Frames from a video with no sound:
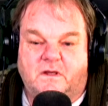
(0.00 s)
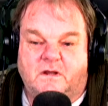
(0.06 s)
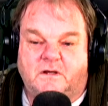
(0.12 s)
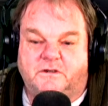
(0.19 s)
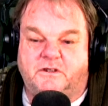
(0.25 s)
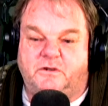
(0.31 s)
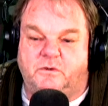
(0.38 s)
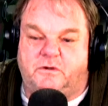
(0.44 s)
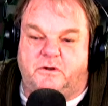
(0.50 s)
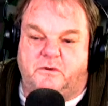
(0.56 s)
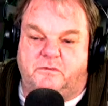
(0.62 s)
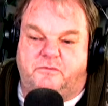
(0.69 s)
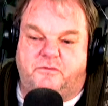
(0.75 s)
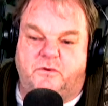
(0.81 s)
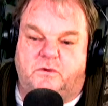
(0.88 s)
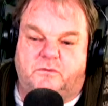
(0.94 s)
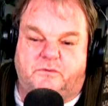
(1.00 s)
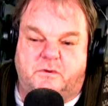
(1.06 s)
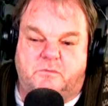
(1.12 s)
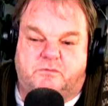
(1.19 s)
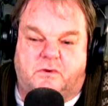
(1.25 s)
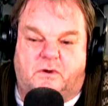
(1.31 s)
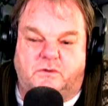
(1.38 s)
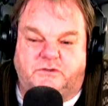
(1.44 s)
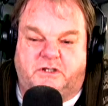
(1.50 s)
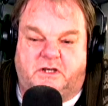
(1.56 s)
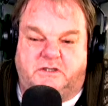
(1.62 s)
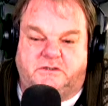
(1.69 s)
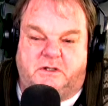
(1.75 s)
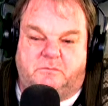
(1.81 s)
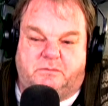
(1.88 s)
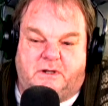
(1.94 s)
The nuclear fuel
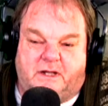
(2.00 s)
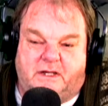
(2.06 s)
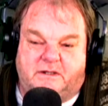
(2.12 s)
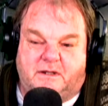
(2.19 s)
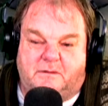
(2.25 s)
reprocessing plant